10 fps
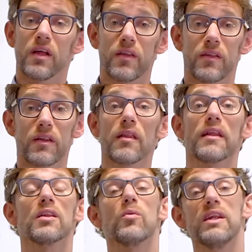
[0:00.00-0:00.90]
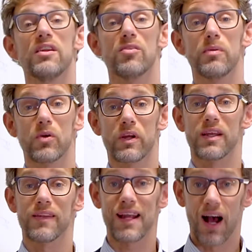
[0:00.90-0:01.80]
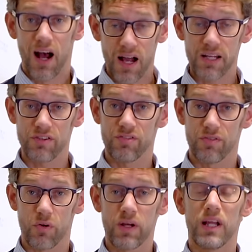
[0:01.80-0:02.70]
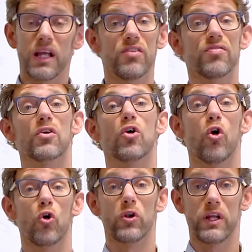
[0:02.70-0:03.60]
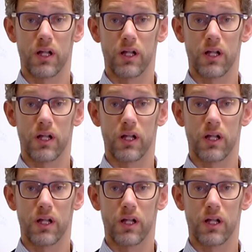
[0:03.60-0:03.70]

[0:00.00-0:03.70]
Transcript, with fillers: The other thing that we need to be looking at the eyes for is for corneal